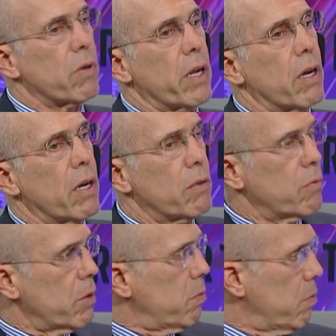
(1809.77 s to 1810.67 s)

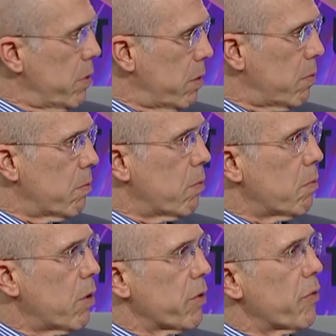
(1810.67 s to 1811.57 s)
Ruigang, we, we,
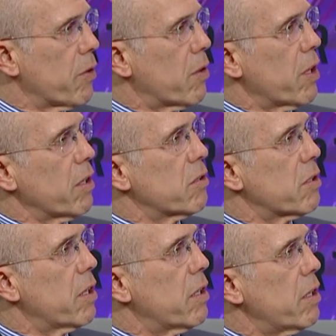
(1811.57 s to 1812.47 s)
one of the things
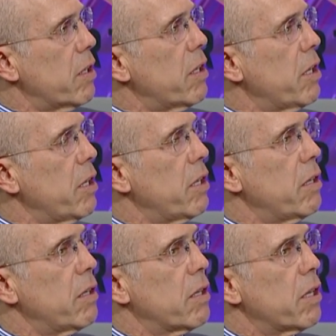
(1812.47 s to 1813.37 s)
that
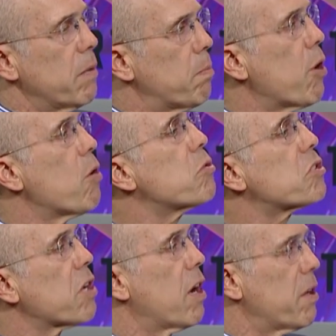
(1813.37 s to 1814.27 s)
he
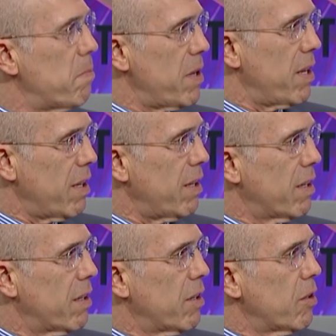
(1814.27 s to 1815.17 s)
imposed on me
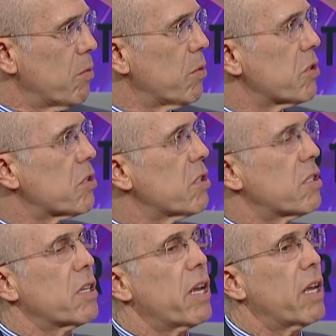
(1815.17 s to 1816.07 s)
was to
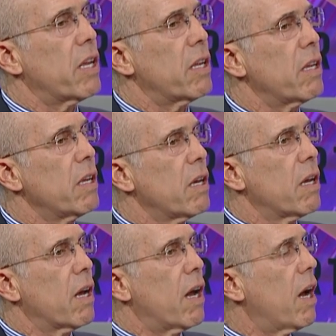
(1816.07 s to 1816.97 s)
say,
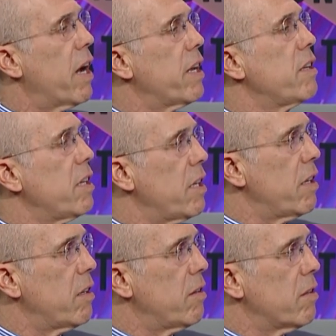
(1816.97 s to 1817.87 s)
I
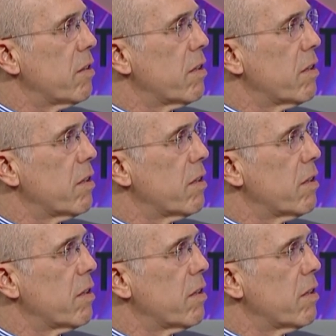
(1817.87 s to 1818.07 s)
need